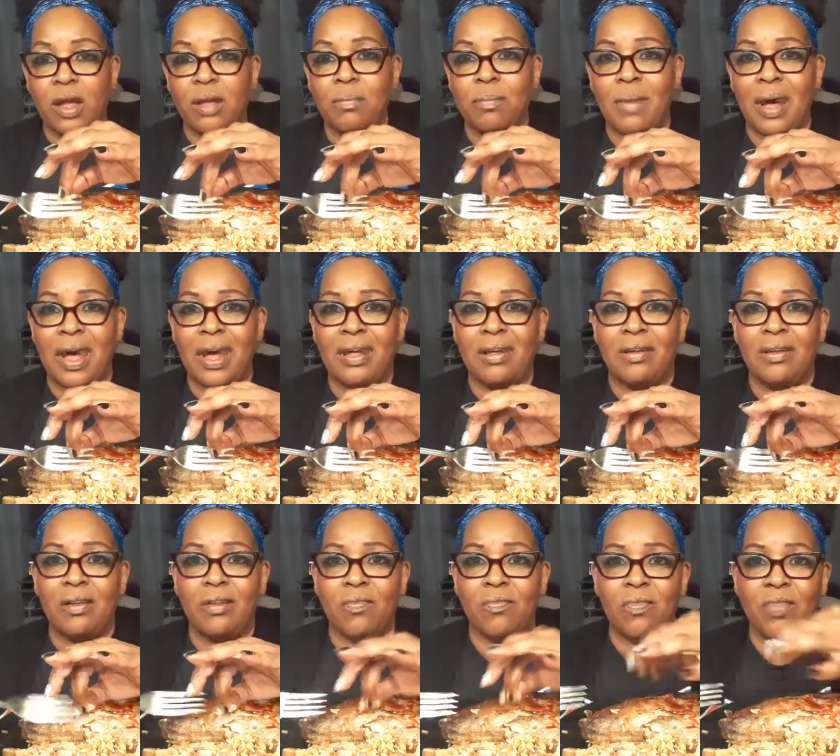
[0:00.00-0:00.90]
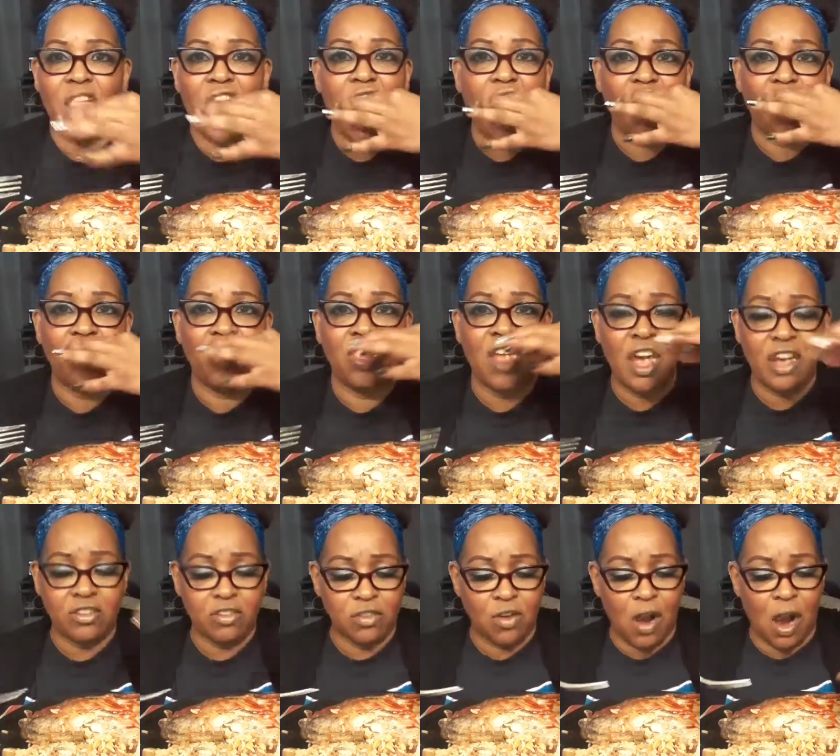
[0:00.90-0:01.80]
My
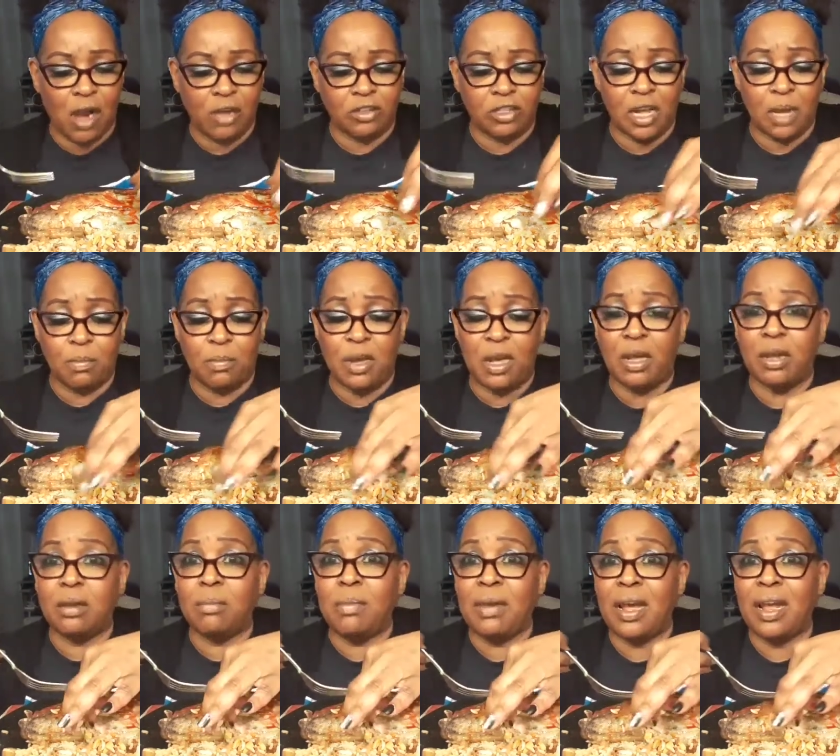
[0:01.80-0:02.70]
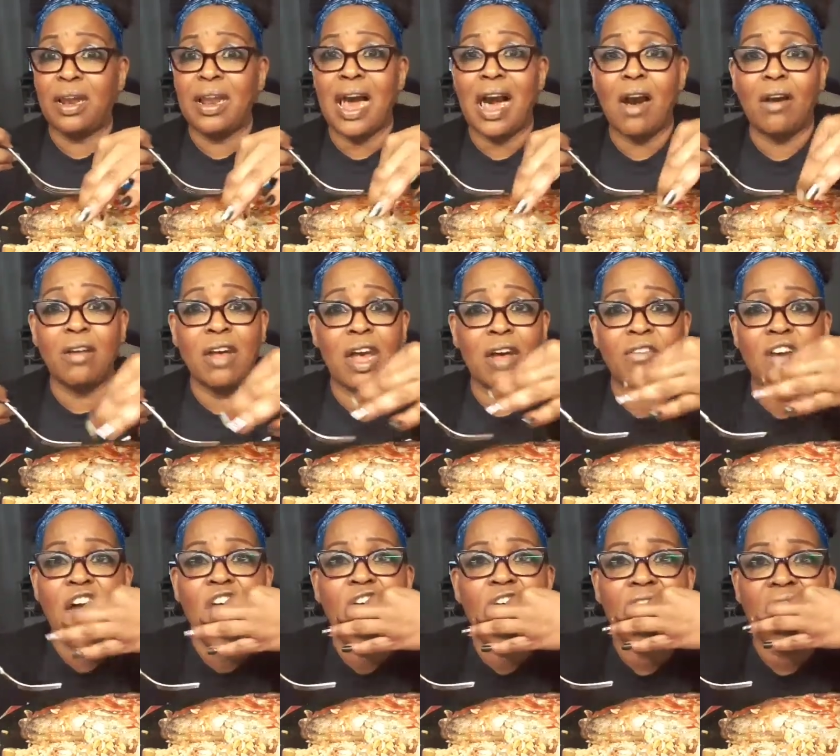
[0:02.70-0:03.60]
next, I mean, me and Lord have
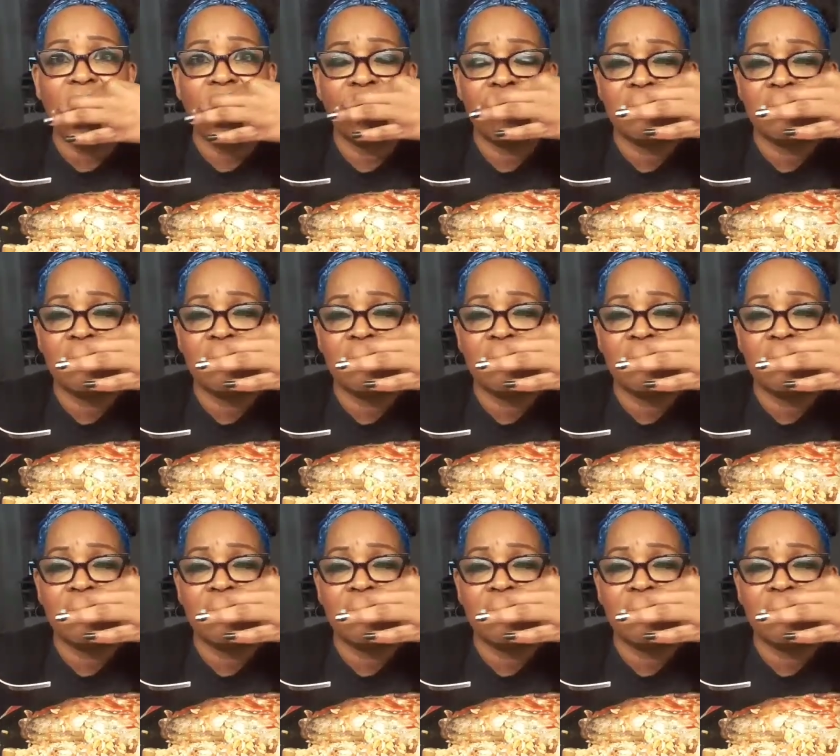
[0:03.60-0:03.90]
had